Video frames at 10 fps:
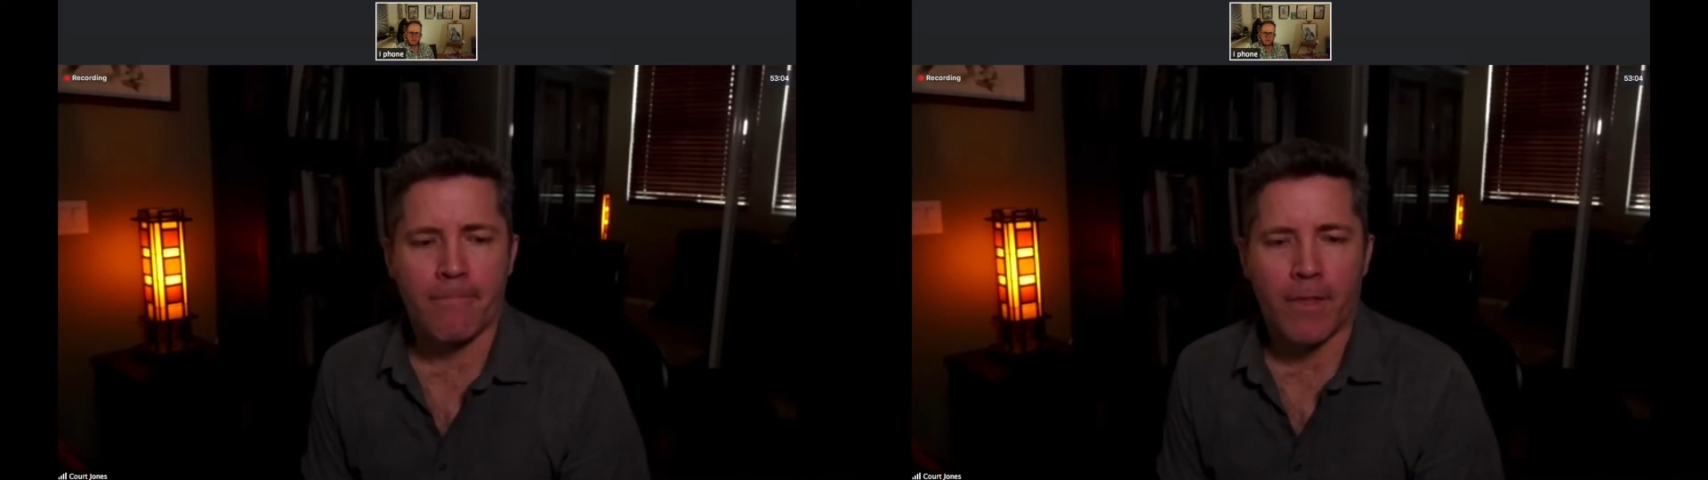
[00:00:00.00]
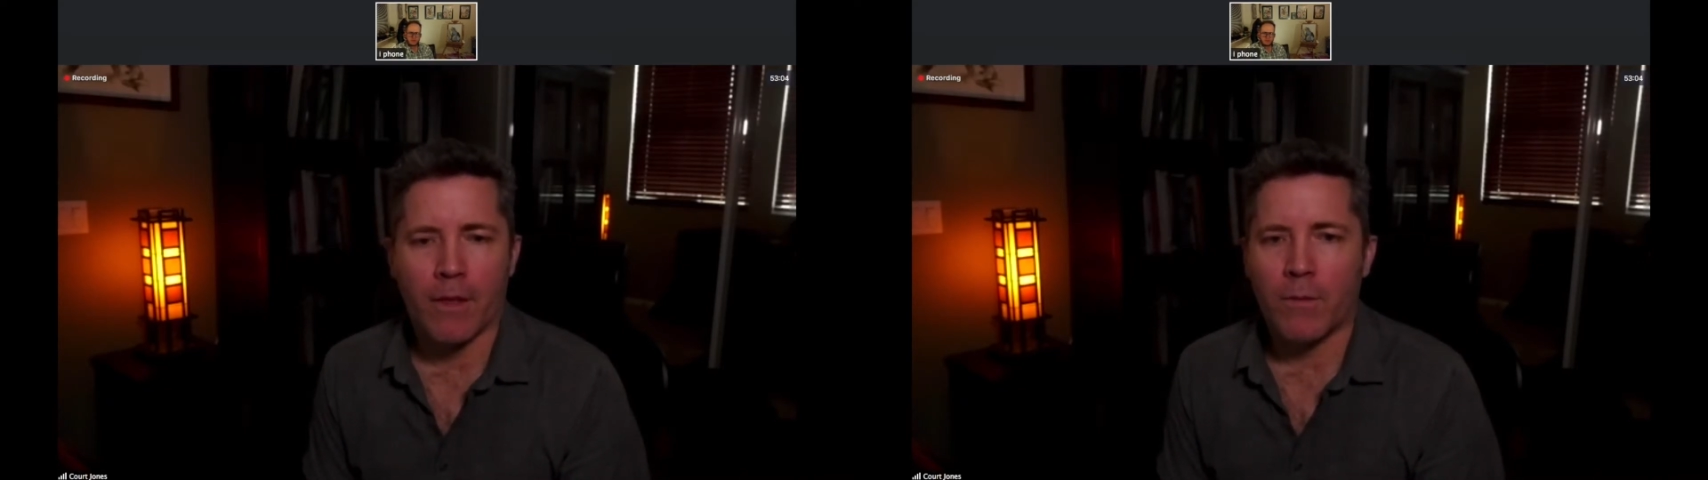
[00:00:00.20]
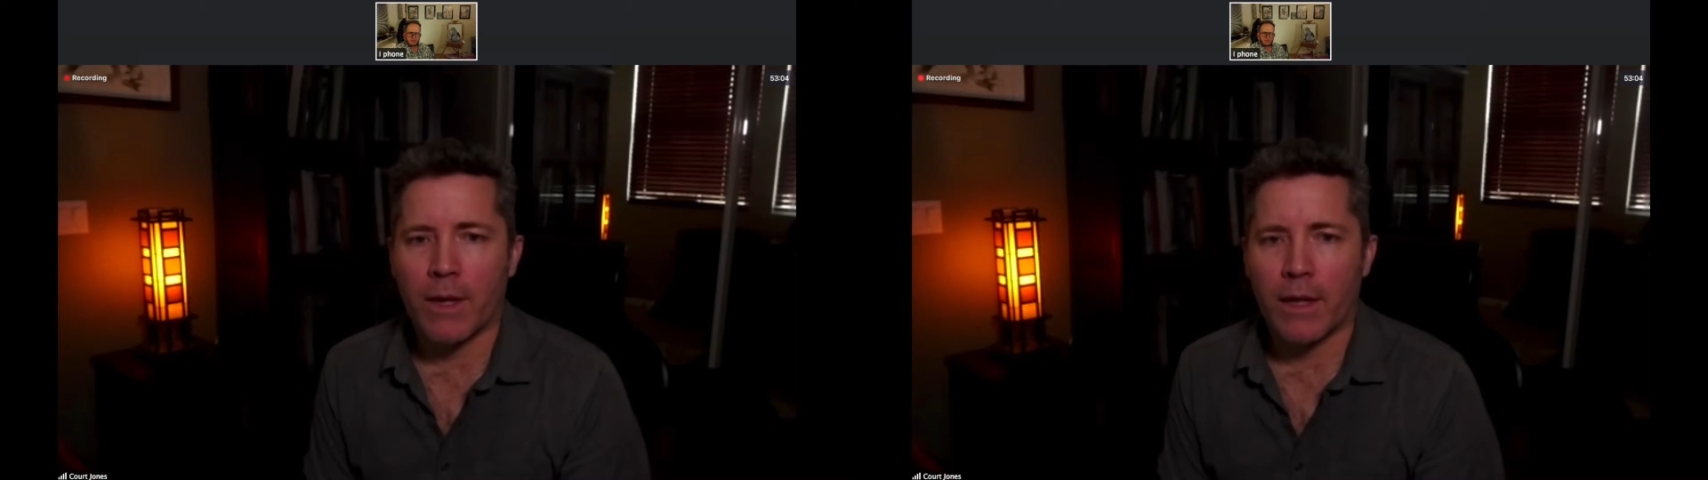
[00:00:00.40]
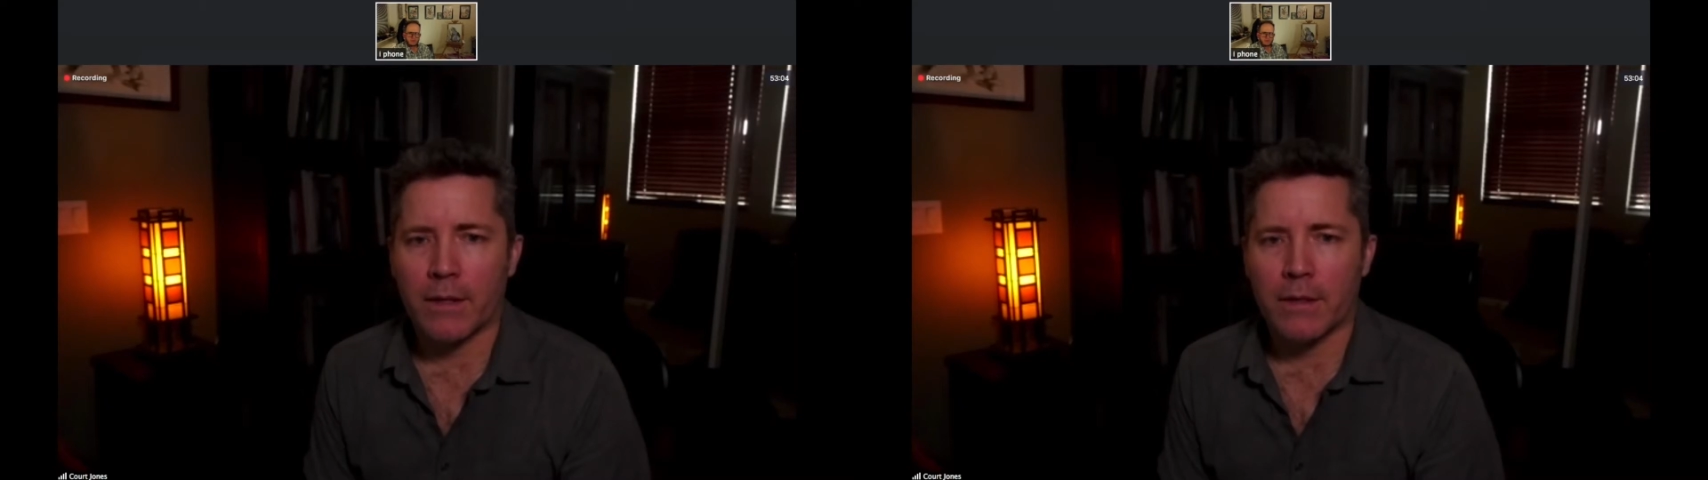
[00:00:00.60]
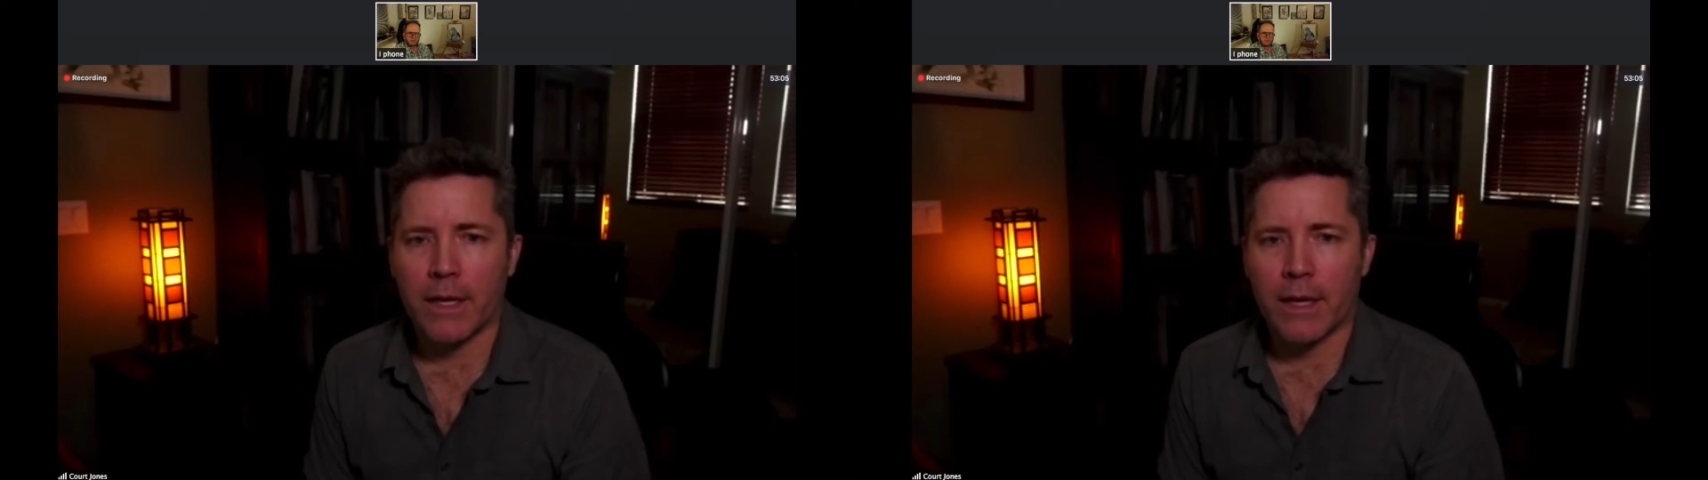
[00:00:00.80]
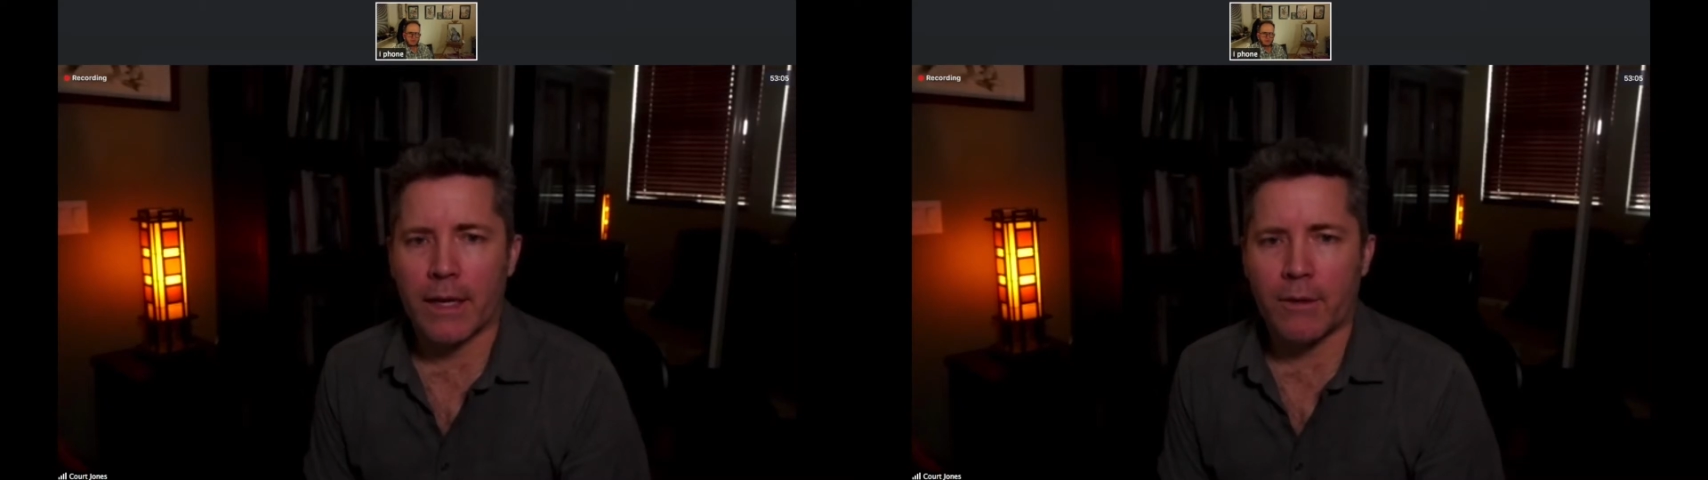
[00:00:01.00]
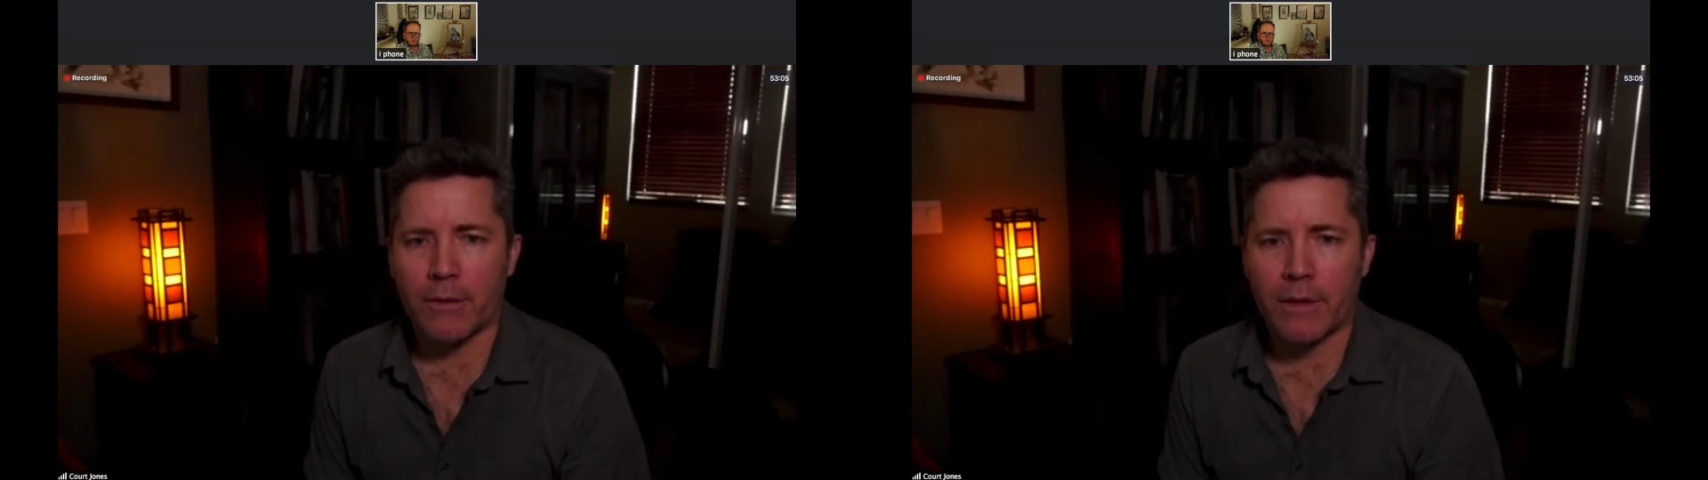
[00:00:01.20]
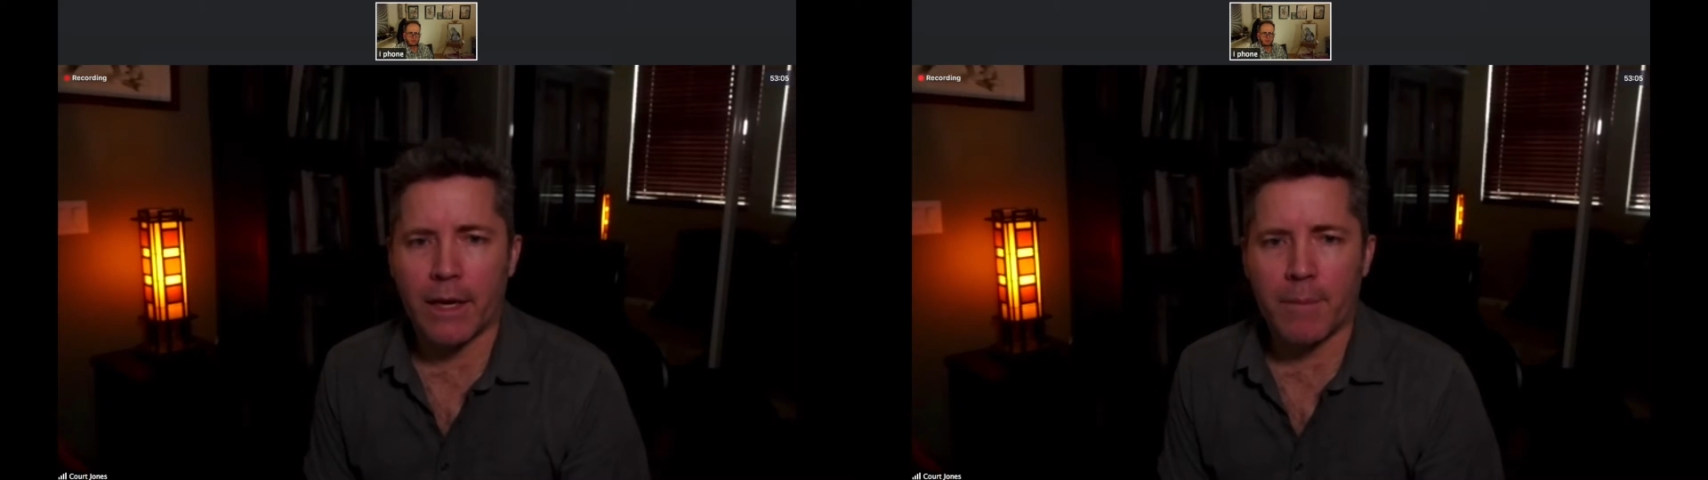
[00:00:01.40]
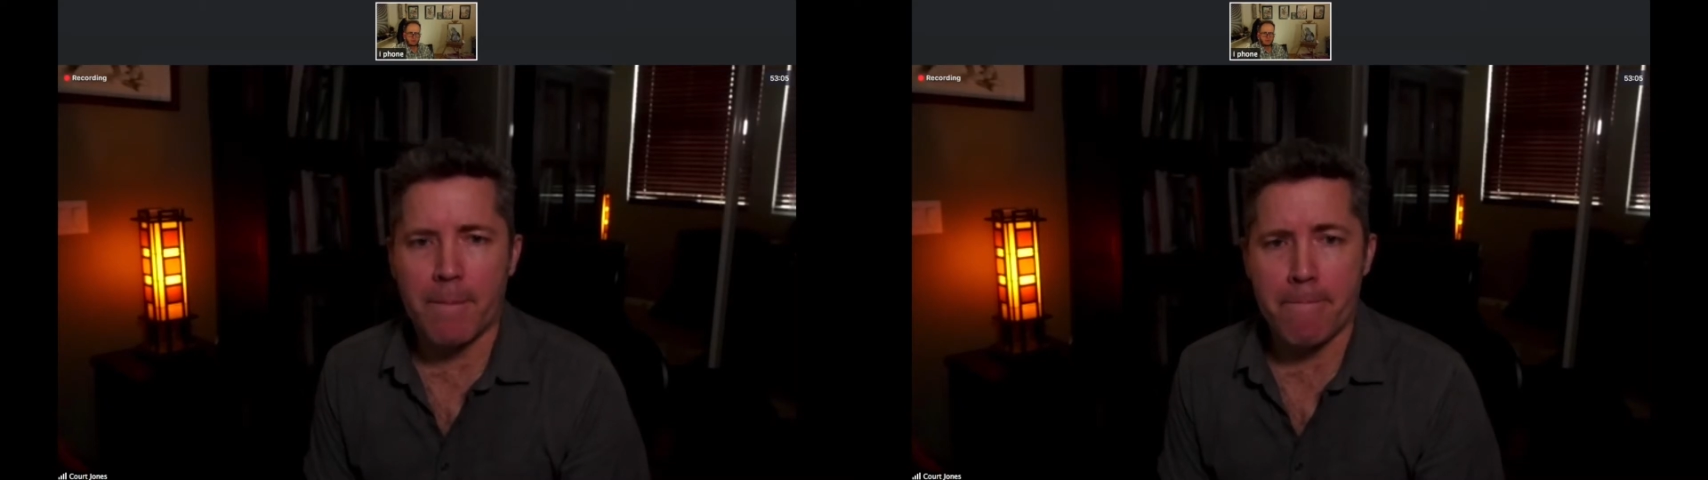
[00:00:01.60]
Well, again, I don't think I'm a